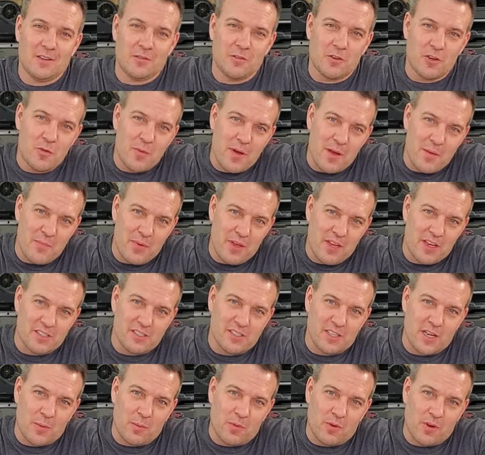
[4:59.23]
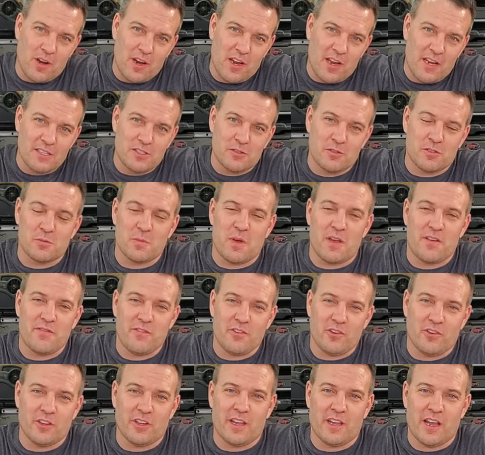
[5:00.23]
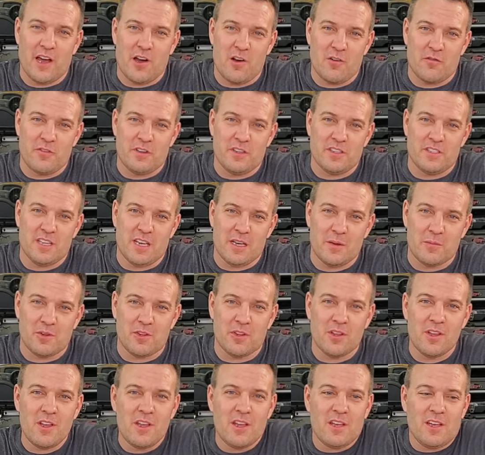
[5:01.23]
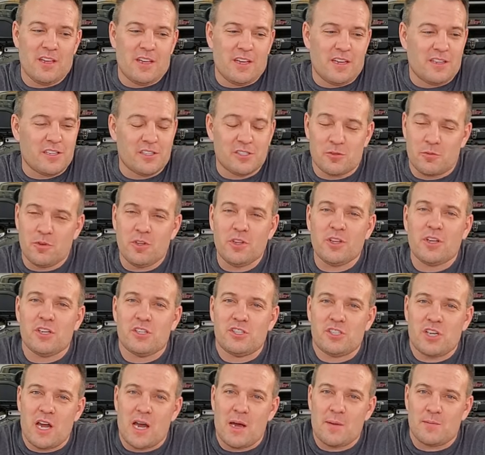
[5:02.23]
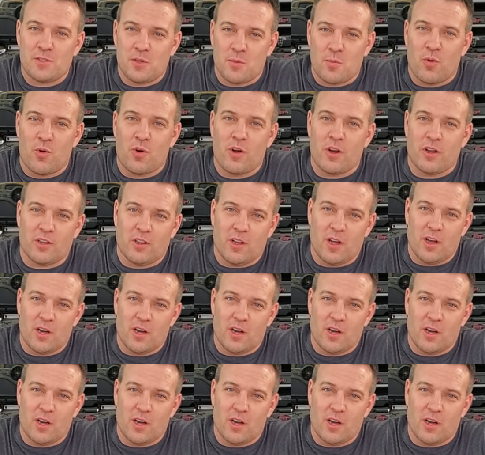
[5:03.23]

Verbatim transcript: One of my biggest upgrades was my folding outfeed table. It does a really good job supporting